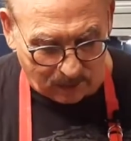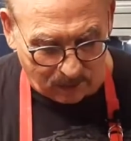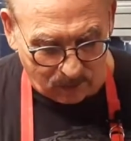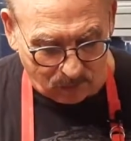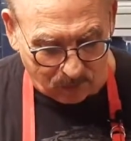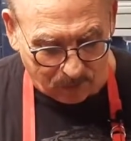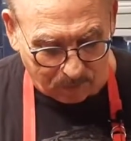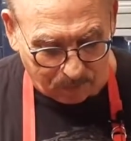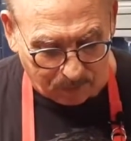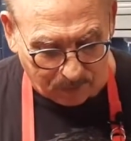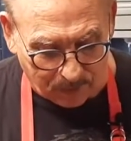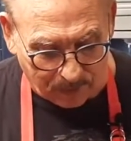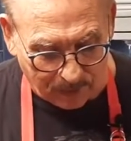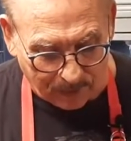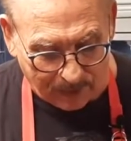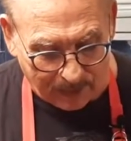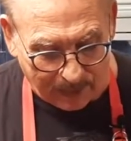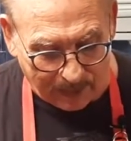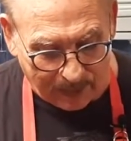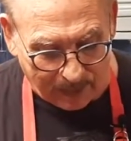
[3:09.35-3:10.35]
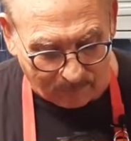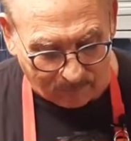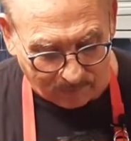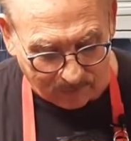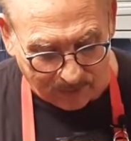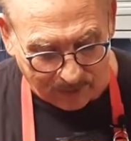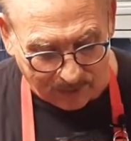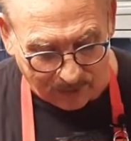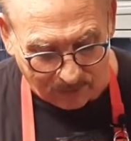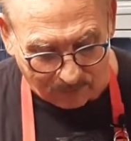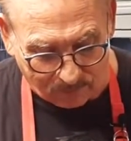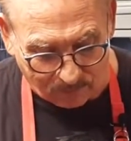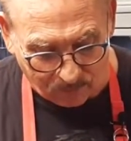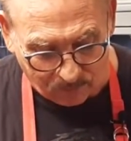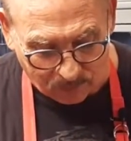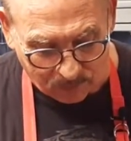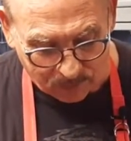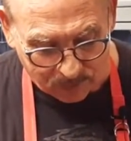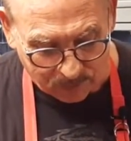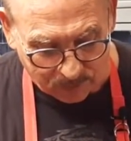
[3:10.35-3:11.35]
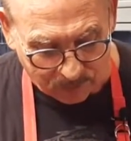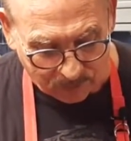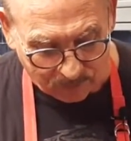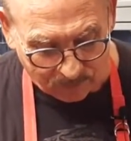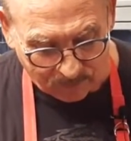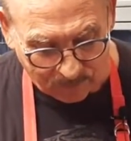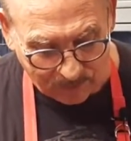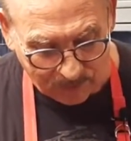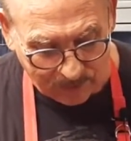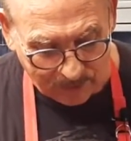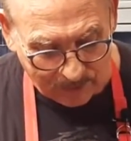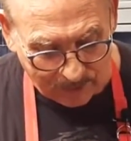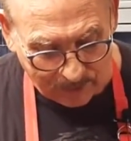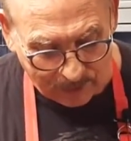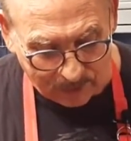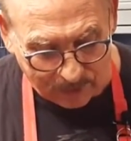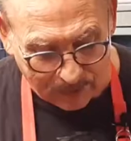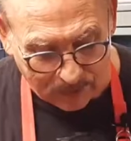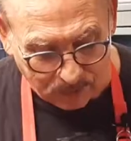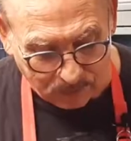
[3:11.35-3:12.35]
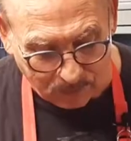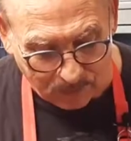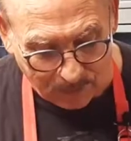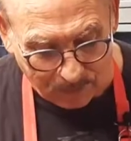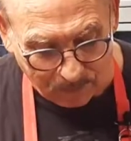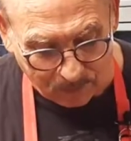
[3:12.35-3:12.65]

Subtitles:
You can put like 1/2 can if you want to. And that's what I'm